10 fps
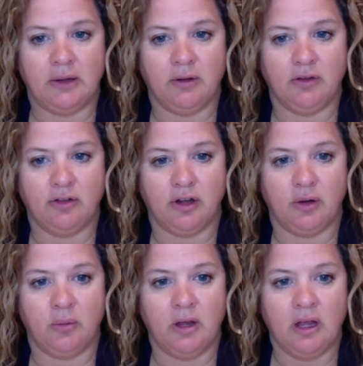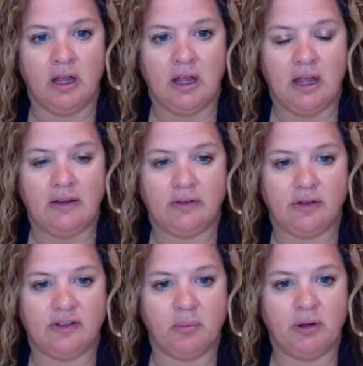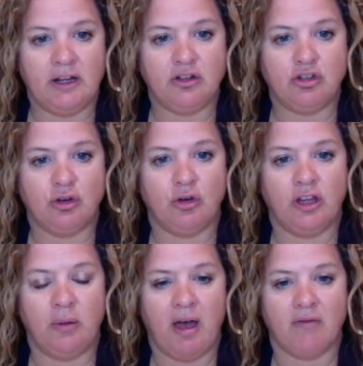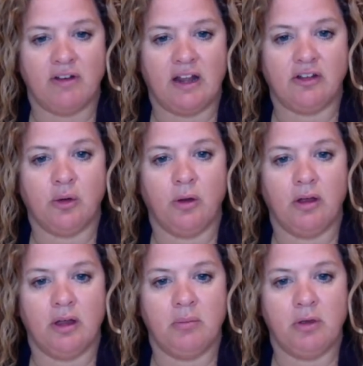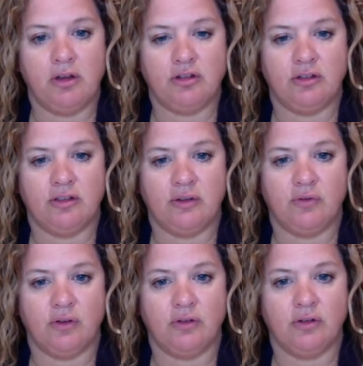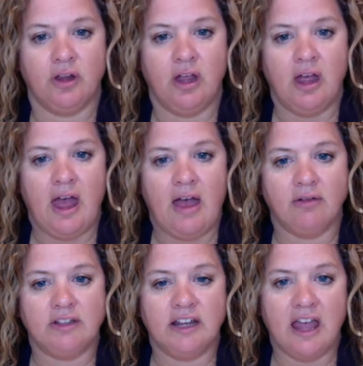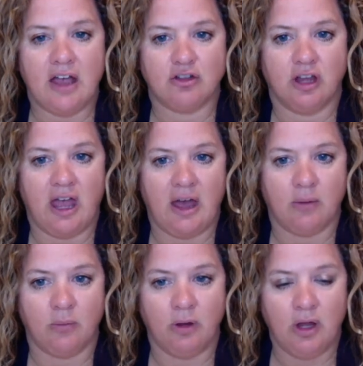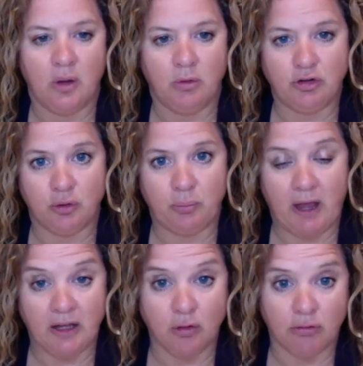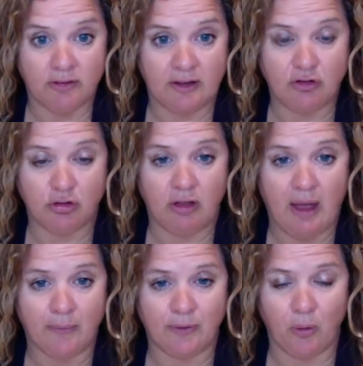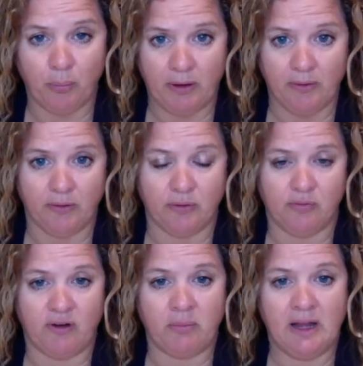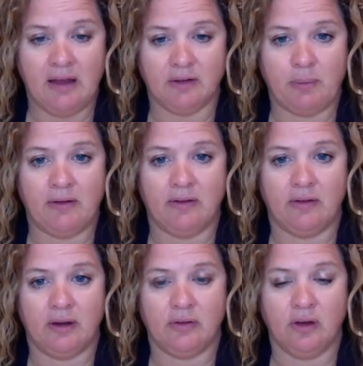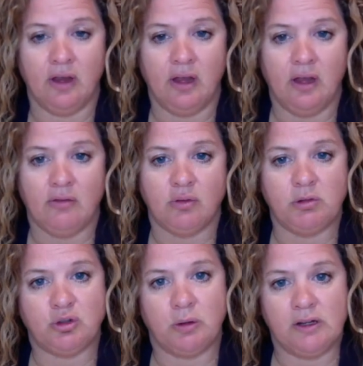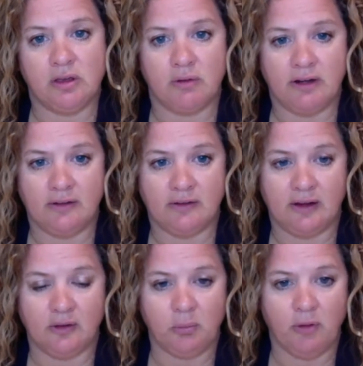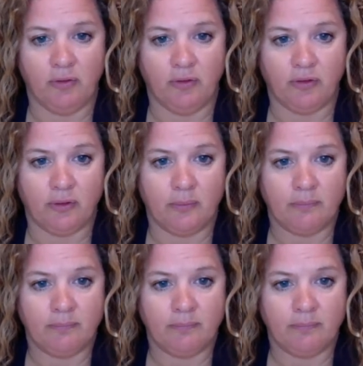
you can do is to simply ensure you have an adequate emergency fund held in a cash account which could pay your essential household bills and family expenses for between 3 and 6 months.